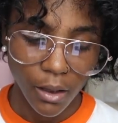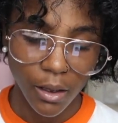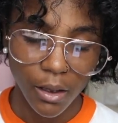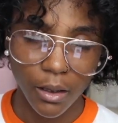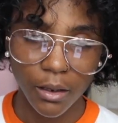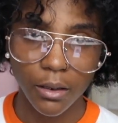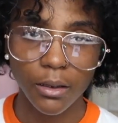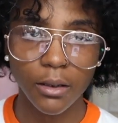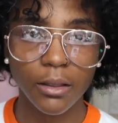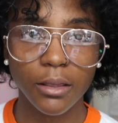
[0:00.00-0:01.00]
and
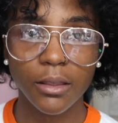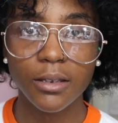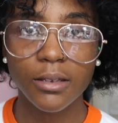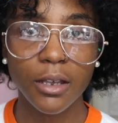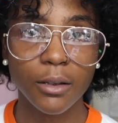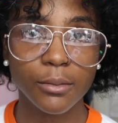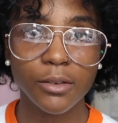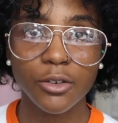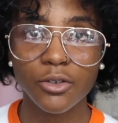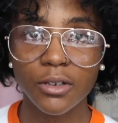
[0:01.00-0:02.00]
this
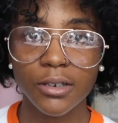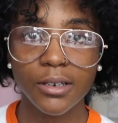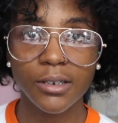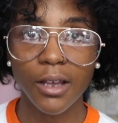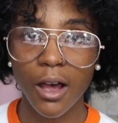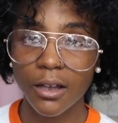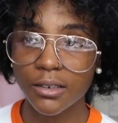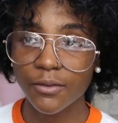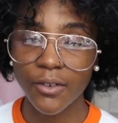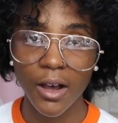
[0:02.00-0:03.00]
helps usually
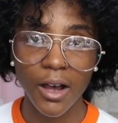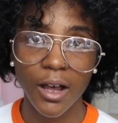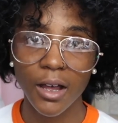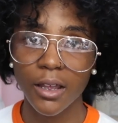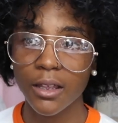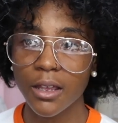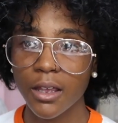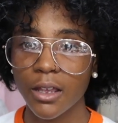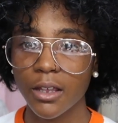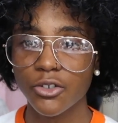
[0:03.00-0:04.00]
detoxify,
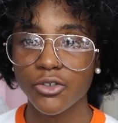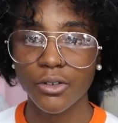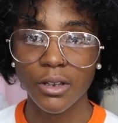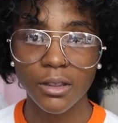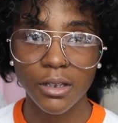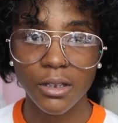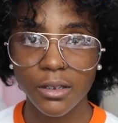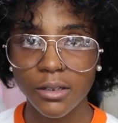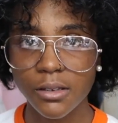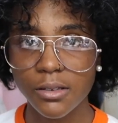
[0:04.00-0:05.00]

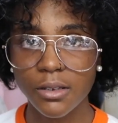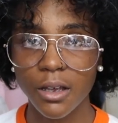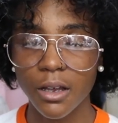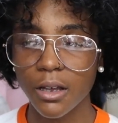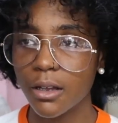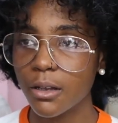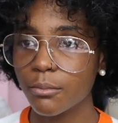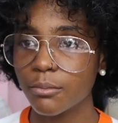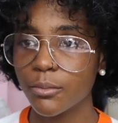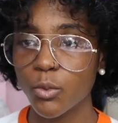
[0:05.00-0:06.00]
strengthens,
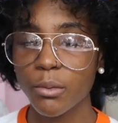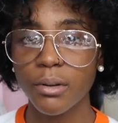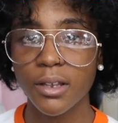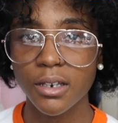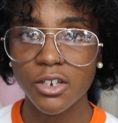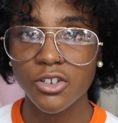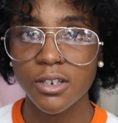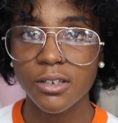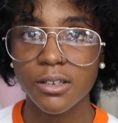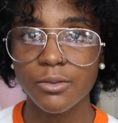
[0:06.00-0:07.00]
um,
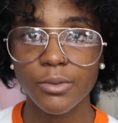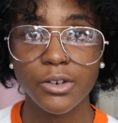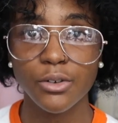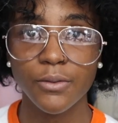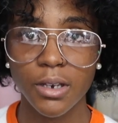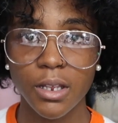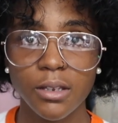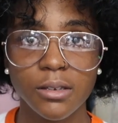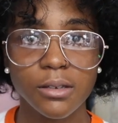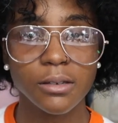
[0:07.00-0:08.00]
replenishes, and
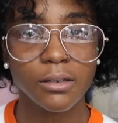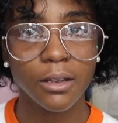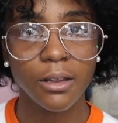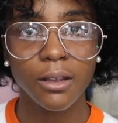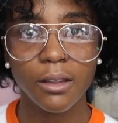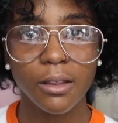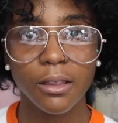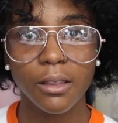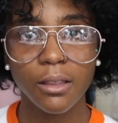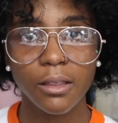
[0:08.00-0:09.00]
rejuvenates
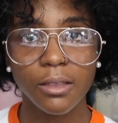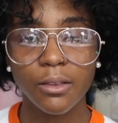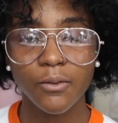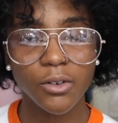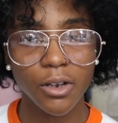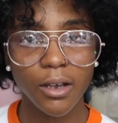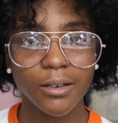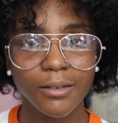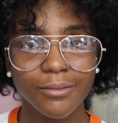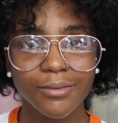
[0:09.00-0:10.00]
the
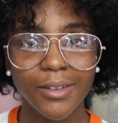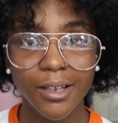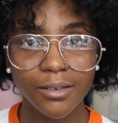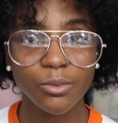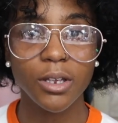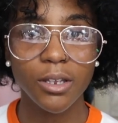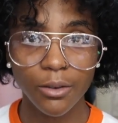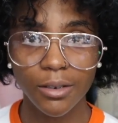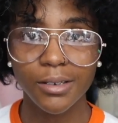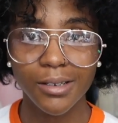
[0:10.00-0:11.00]
vagina. That's what
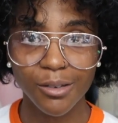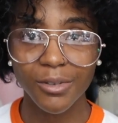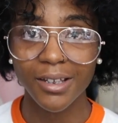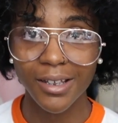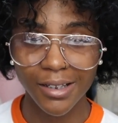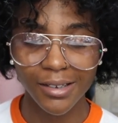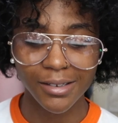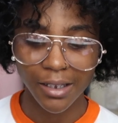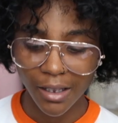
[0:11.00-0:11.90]
yoni steaming is.